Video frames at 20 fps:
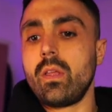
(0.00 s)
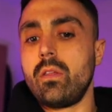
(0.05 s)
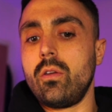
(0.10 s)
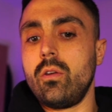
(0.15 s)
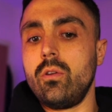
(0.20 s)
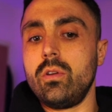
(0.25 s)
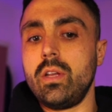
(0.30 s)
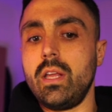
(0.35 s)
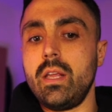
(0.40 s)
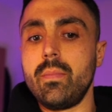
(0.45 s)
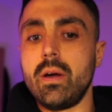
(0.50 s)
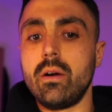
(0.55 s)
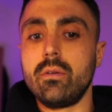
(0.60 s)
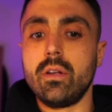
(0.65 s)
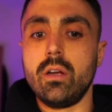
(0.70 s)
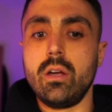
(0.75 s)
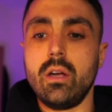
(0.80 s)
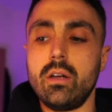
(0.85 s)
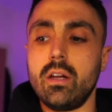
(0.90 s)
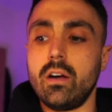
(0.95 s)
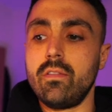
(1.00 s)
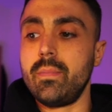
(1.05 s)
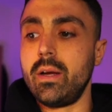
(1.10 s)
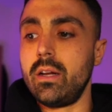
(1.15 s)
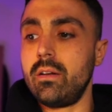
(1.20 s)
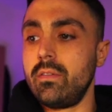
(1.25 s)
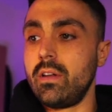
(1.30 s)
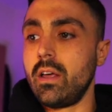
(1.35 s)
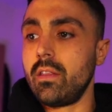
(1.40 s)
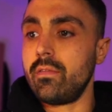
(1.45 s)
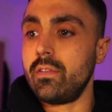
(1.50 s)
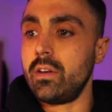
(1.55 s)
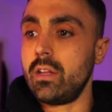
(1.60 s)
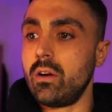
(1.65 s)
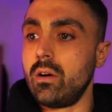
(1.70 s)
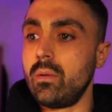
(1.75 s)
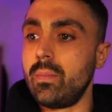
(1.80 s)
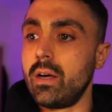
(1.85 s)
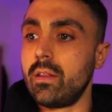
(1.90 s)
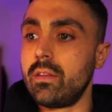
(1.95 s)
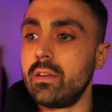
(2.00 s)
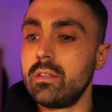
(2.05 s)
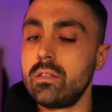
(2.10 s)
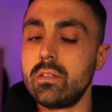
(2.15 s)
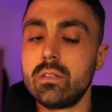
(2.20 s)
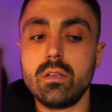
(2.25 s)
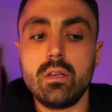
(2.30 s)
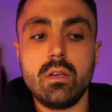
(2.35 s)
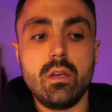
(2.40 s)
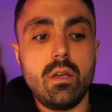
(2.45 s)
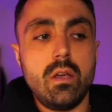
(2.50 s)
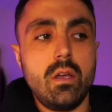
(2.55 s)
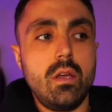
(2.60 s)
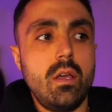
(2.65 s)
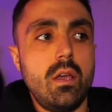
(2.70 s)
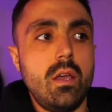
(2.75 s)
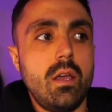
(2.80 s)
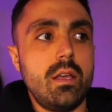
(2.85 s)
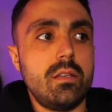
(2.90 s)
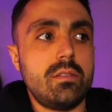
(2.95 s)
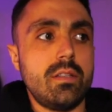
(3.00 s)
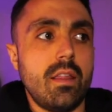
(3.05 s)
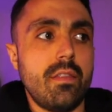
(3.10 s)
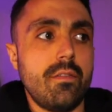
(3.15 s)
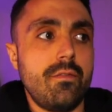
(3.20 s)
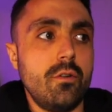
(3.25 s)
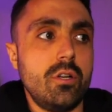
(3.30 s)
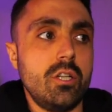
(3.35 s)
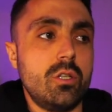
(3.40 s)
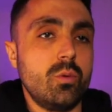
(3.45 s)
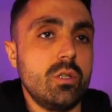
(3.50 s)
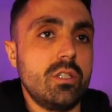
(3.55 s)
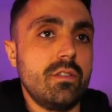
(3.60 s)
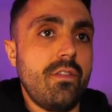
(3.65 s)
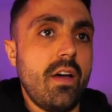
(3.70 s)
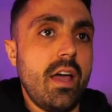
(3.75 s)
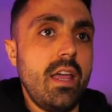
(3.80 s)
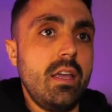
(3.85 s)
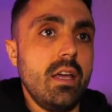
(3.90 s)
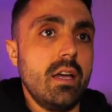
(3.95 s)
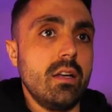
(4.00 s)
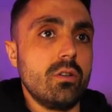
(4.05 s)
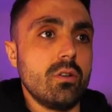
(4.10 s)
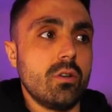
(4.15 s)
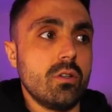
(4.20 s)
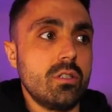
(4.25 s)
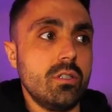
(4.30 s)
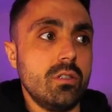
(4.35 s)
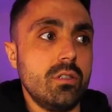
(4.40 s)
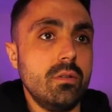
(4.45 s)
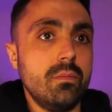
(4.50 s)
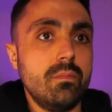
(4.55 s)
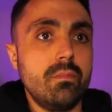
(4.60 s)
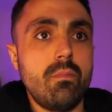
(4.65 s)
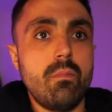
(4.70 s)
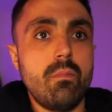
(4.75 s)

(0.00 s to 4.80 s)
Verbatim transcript: who'd emailed her, and I've made another video about this, is that the footage was fake and doctored.